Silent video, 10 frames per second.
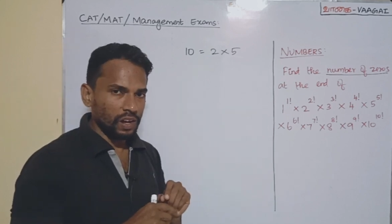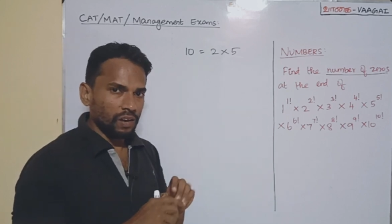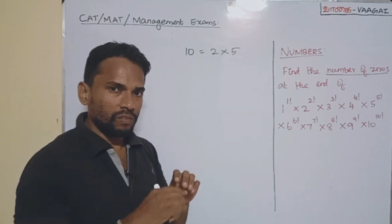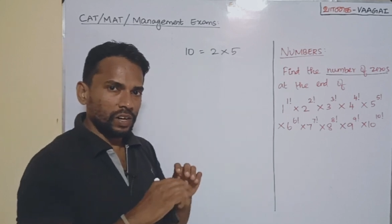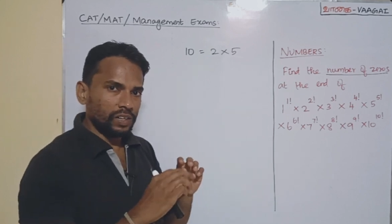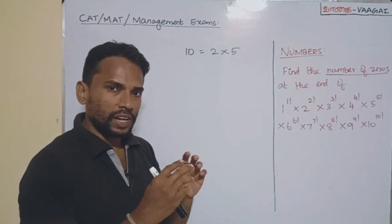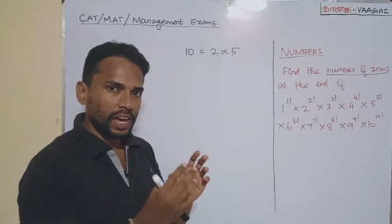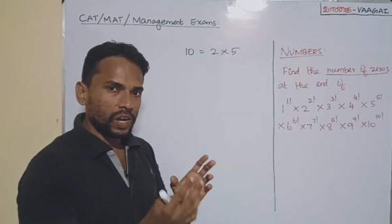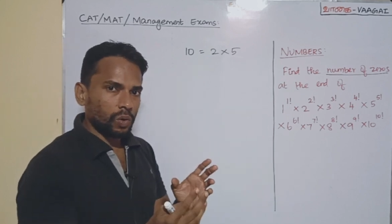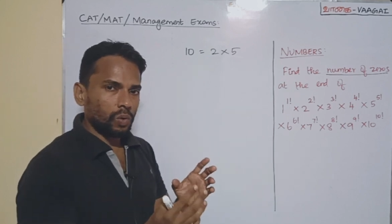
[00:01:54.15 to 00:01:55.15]
We'll
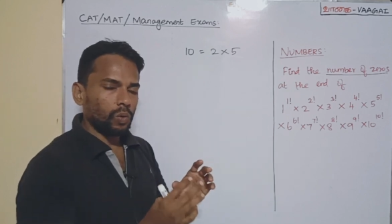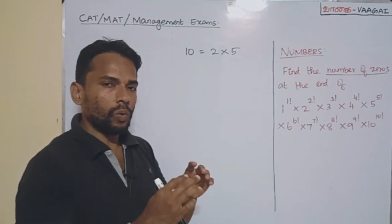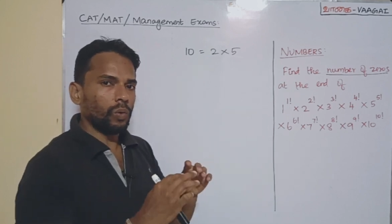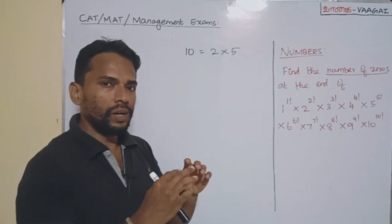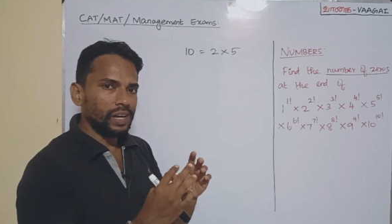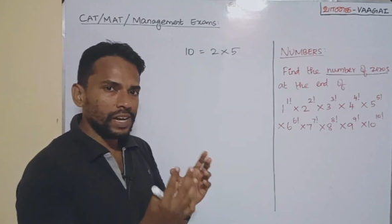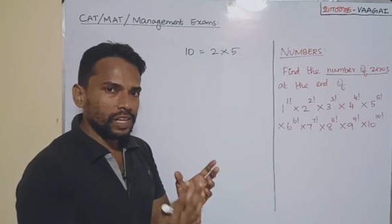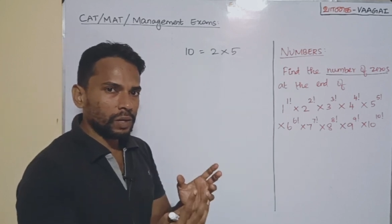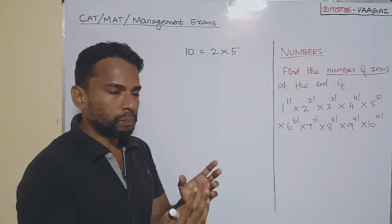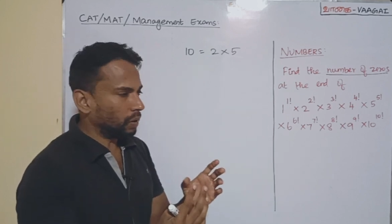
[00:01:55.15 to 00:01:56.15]
take only
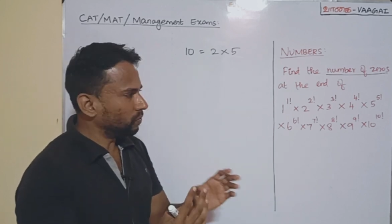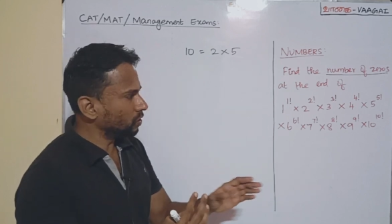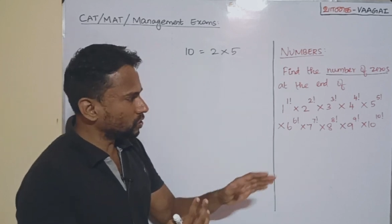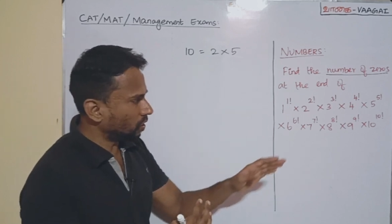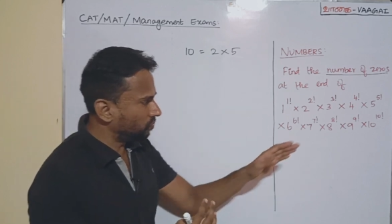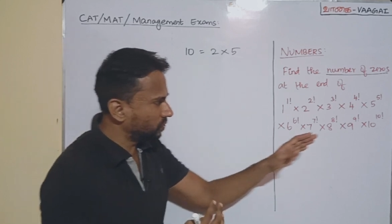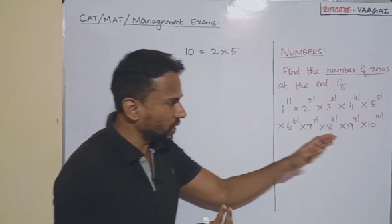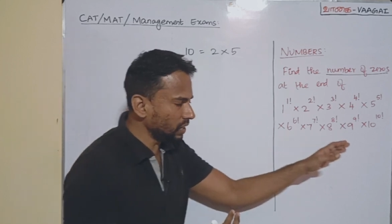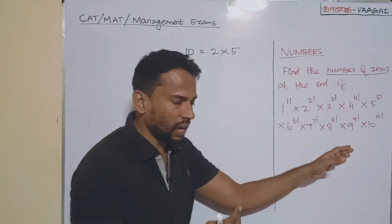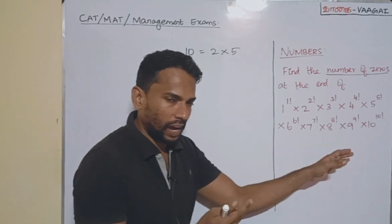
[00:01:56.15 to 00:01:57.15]
the powers of
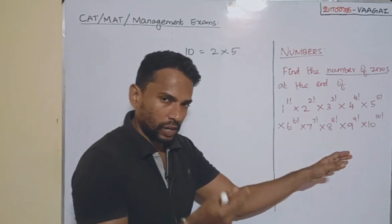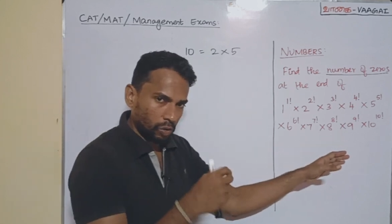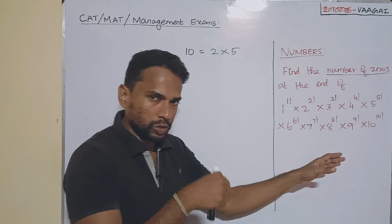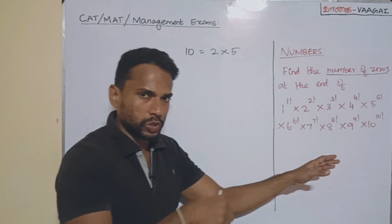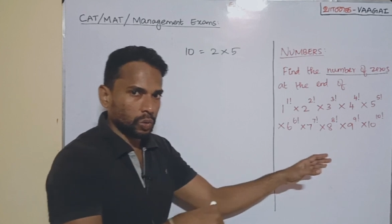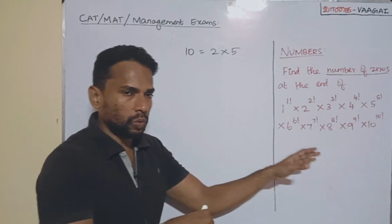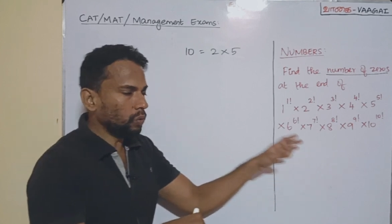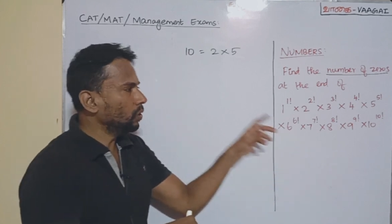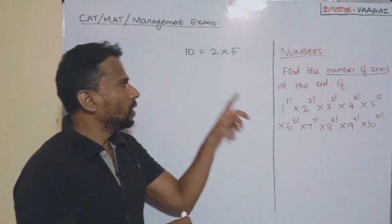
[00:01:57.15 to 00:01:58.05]
10 and also